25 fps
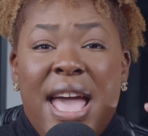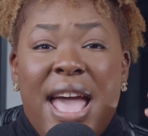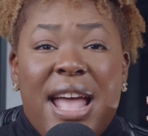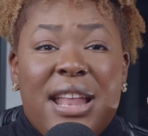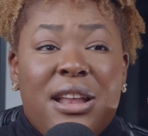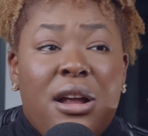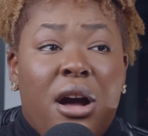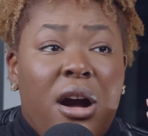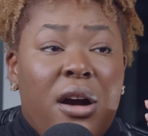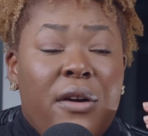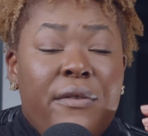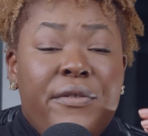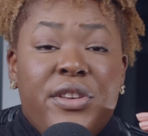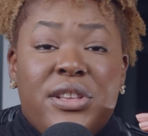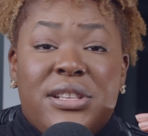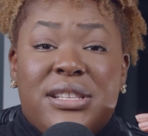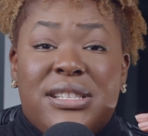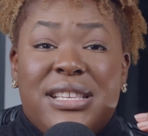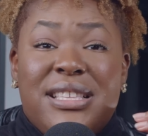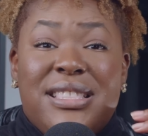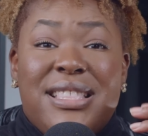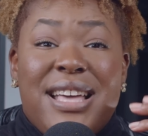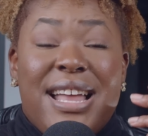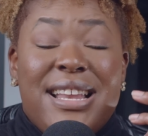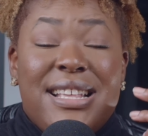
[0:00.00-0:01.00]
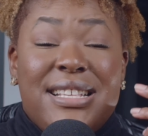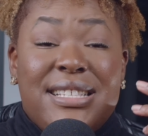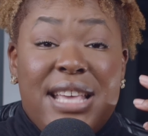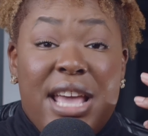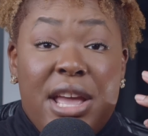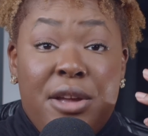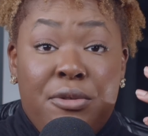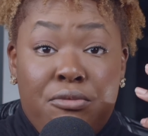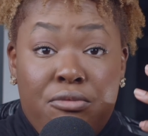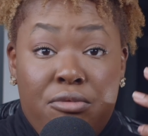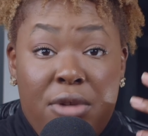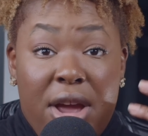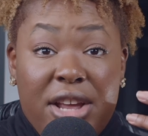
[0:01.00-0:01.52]
And obviously, that is
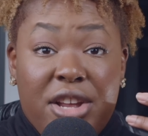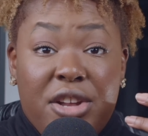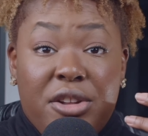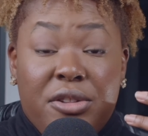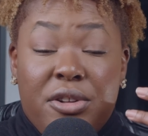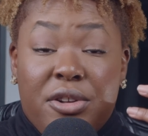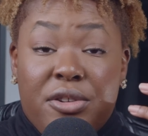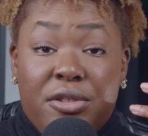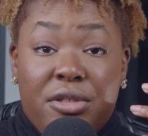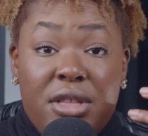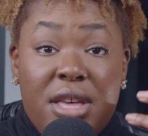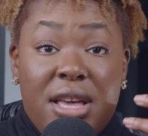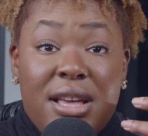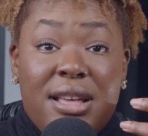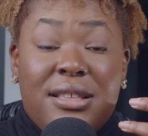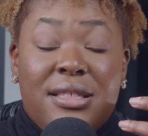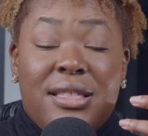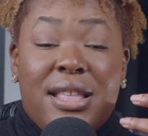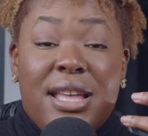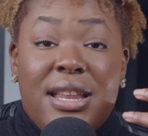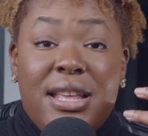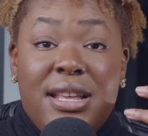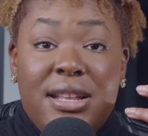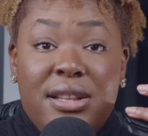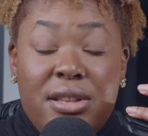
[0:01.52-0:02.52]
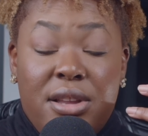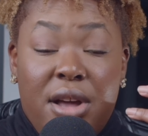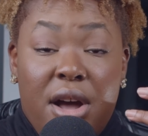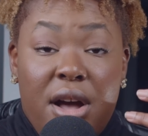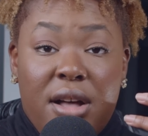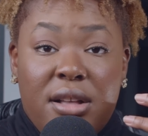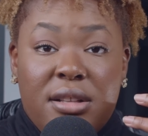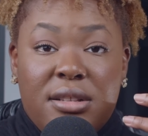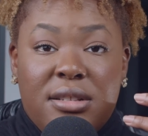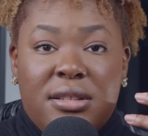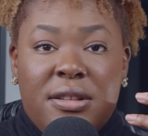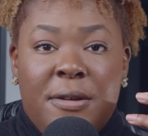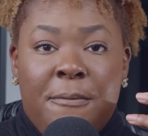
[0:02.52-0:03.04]
a regular thing that he
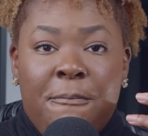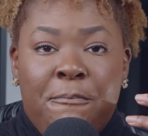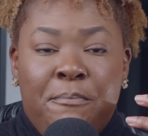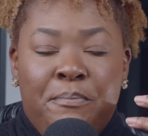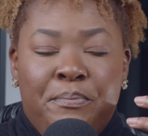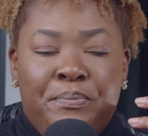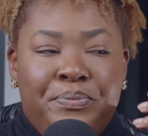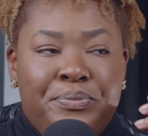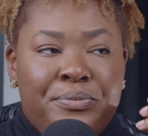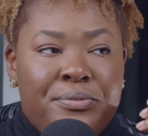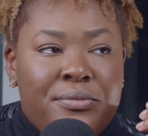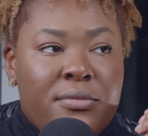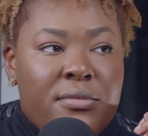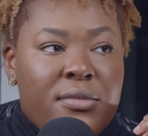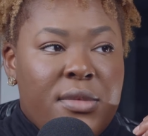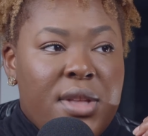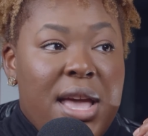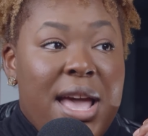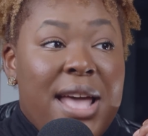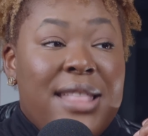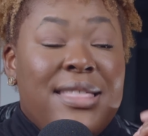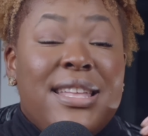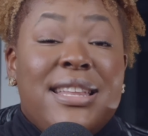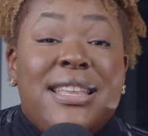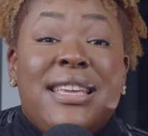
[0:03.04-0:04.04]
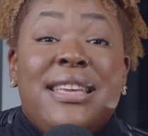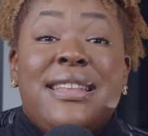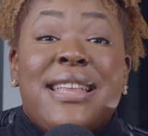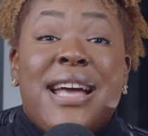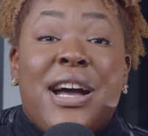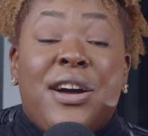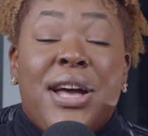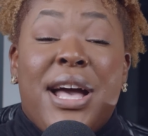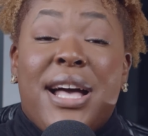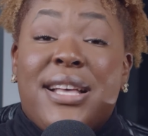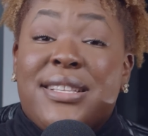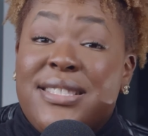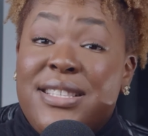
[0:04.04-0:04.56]
does. And then he
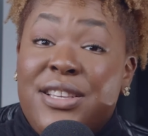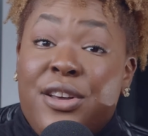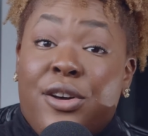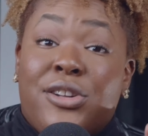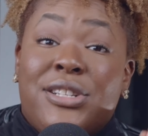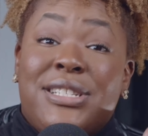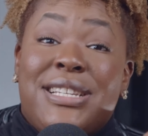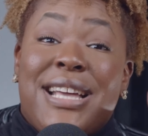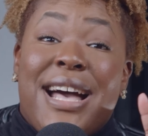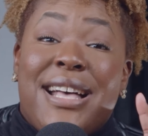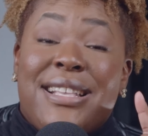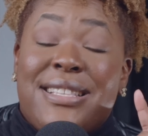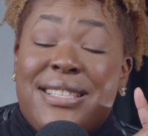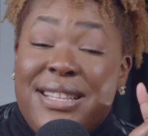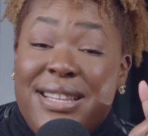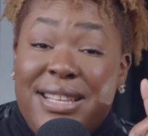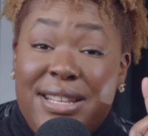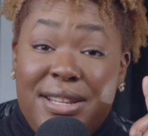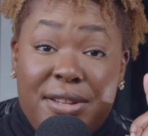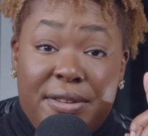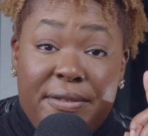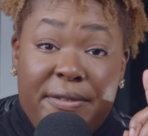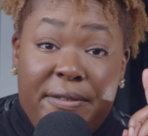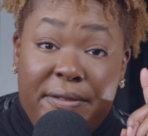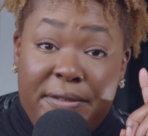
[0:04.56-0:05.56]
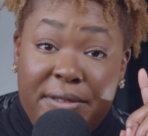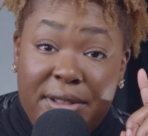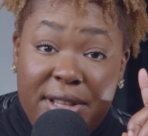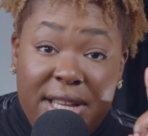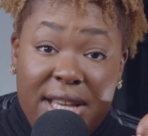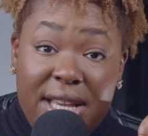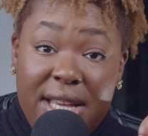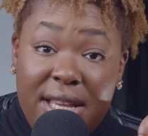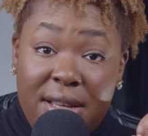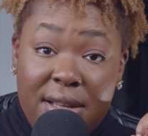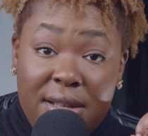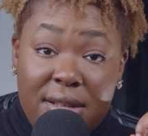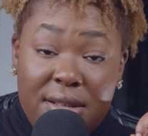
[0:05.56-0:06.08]
now has the audacity to flee.